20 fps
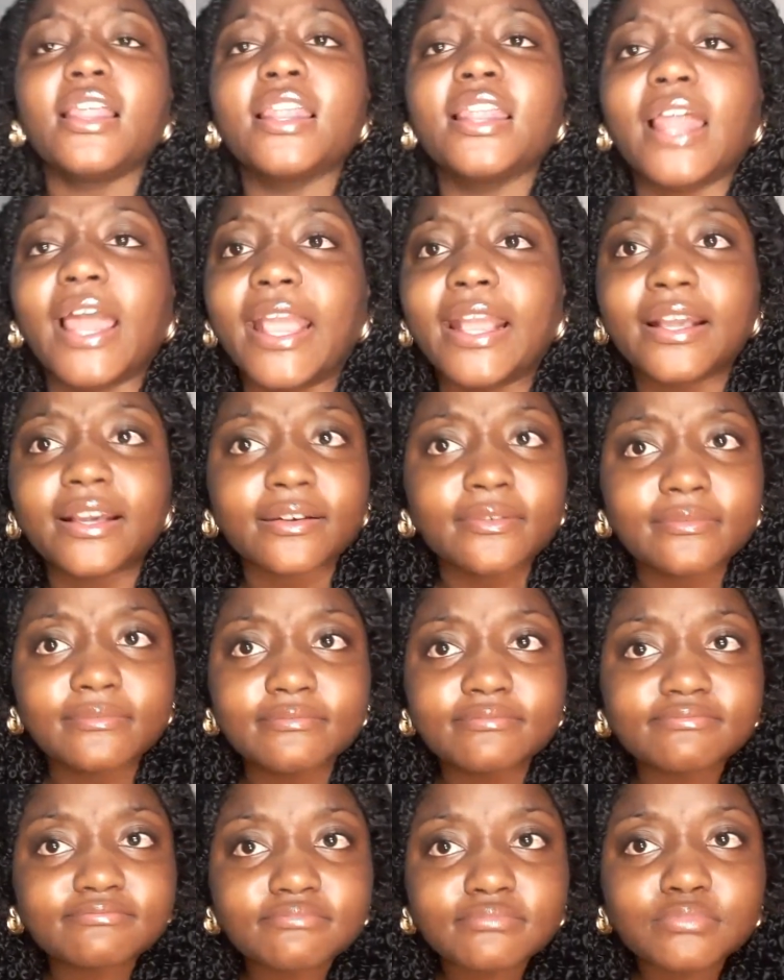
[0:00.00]
like
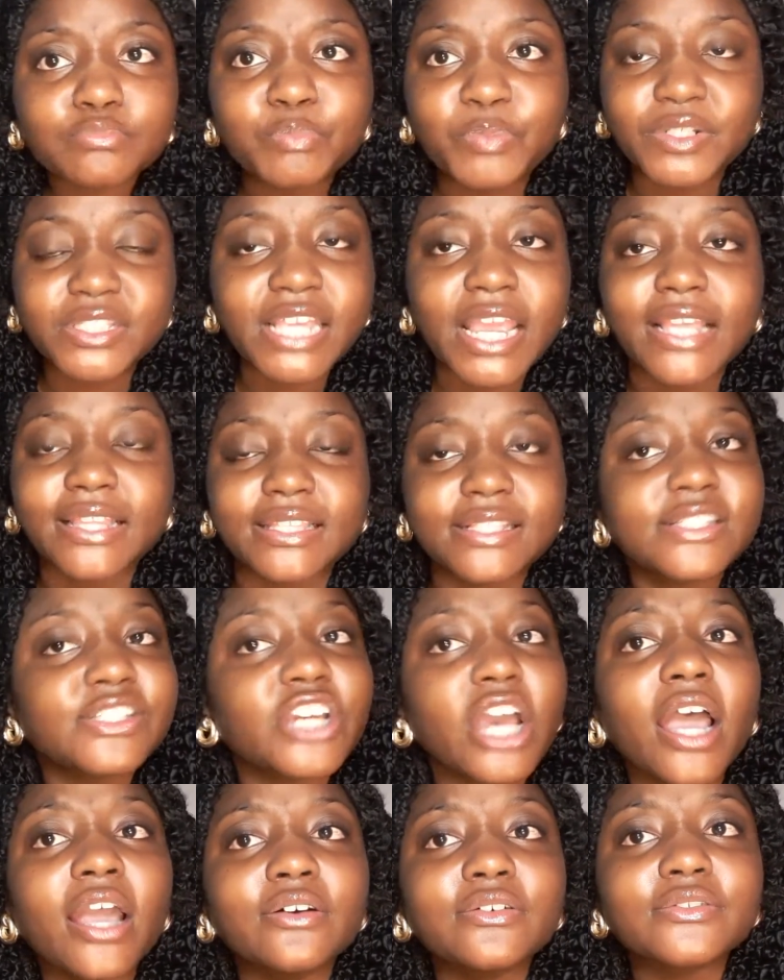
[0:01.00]
protect this
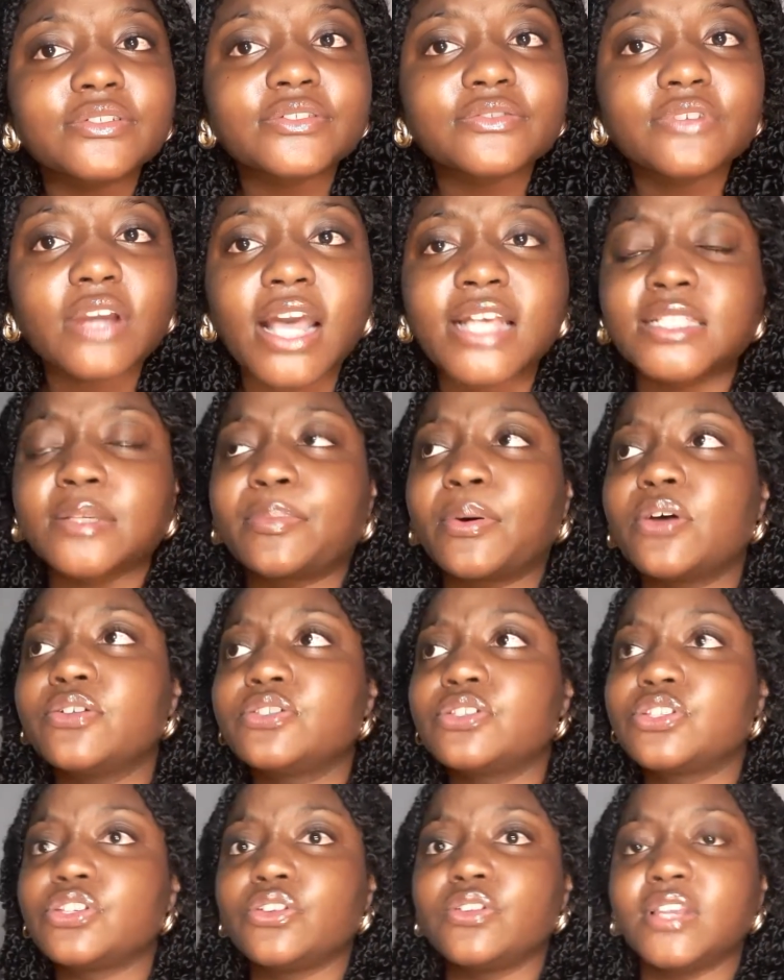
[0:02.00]
child as
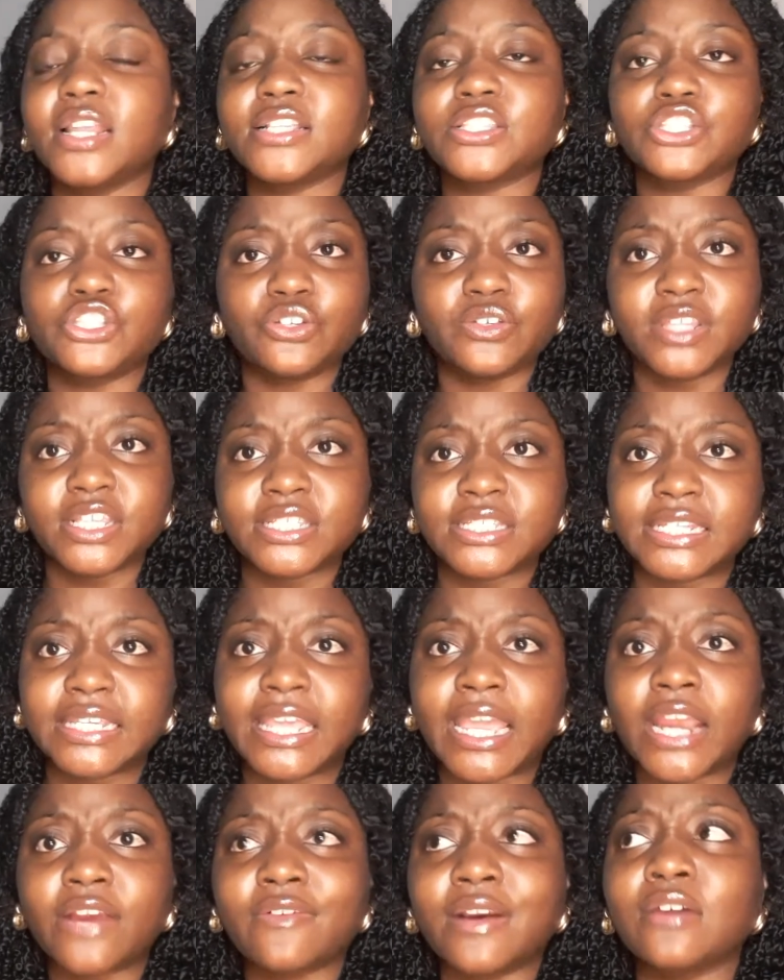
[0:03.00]
opposed to let's do this to
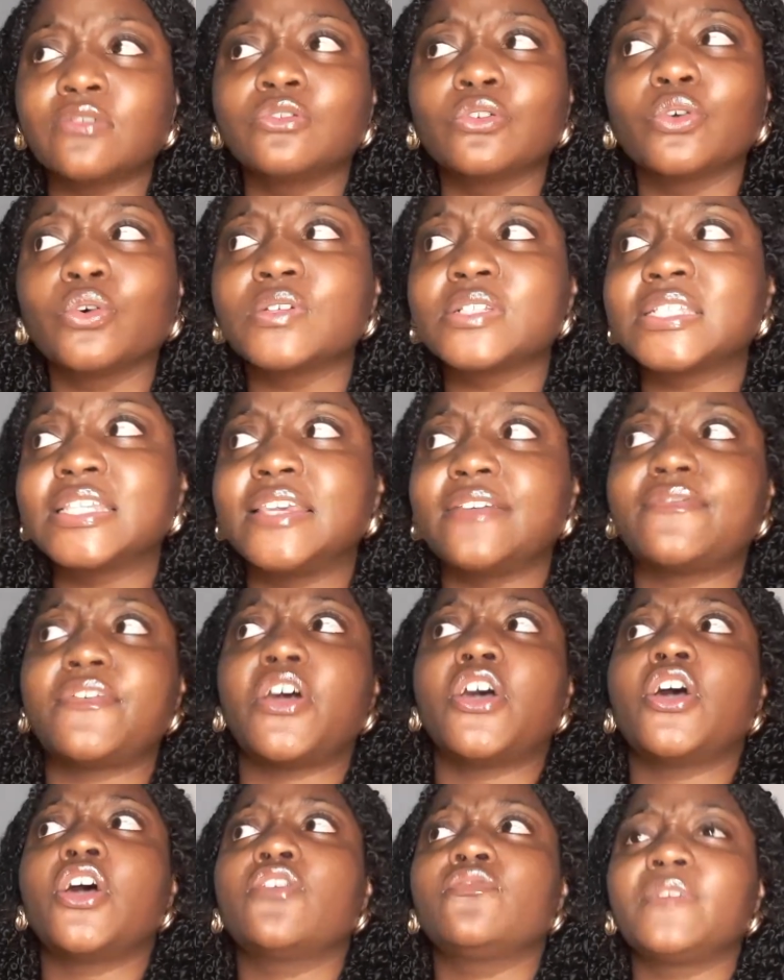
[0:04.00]
get around laws give
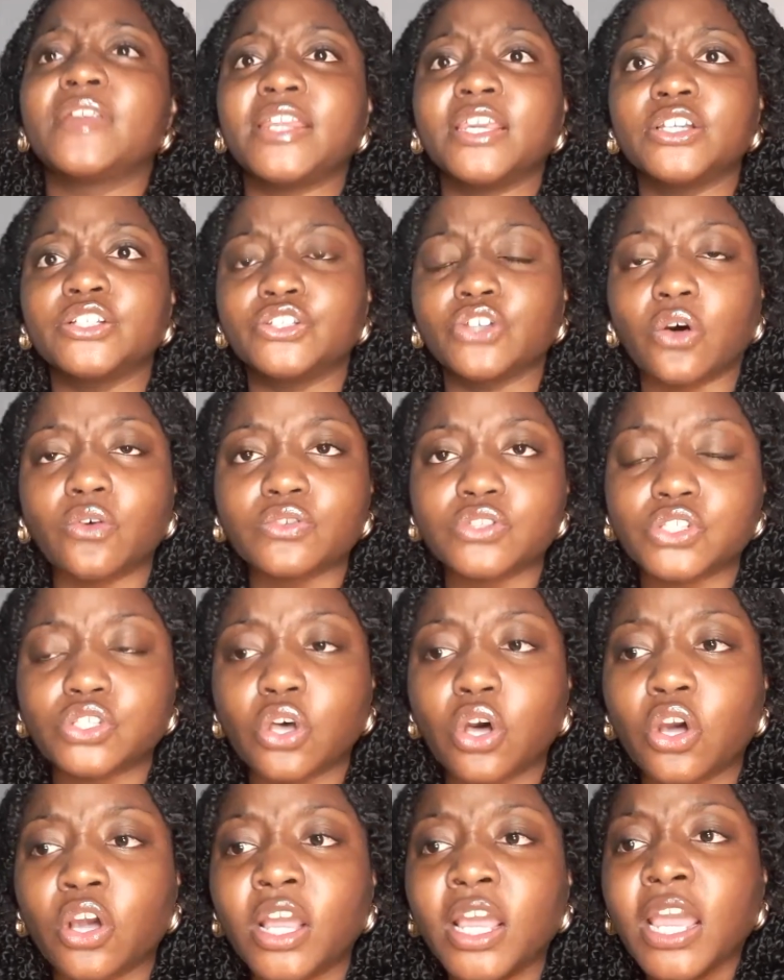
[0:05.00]
her a really adult
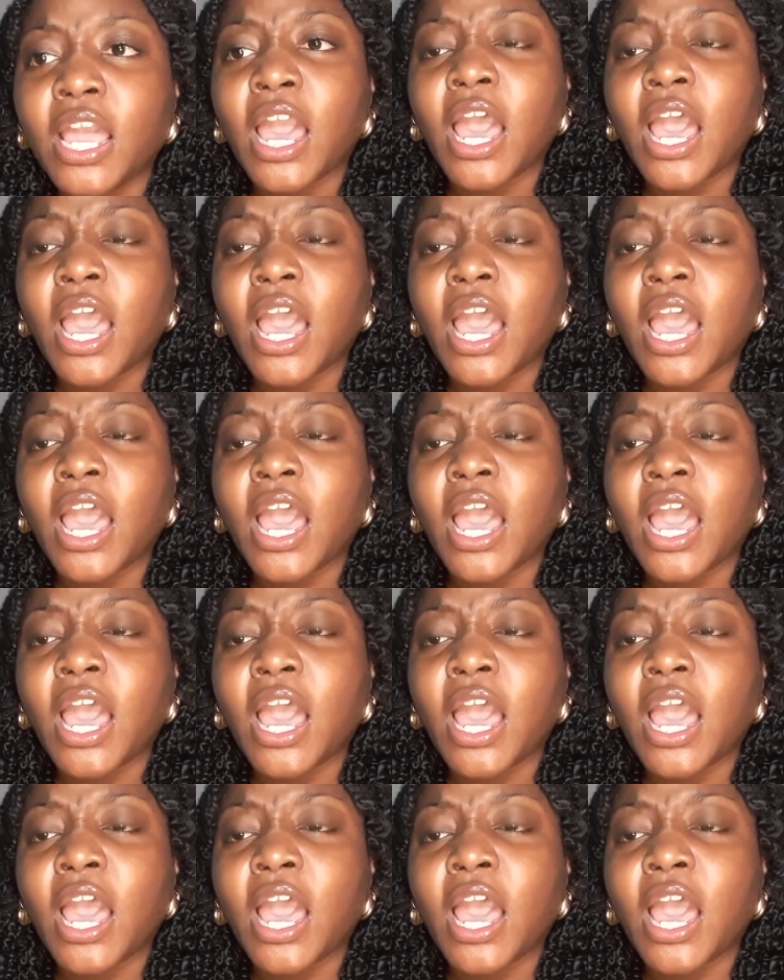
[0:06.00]
song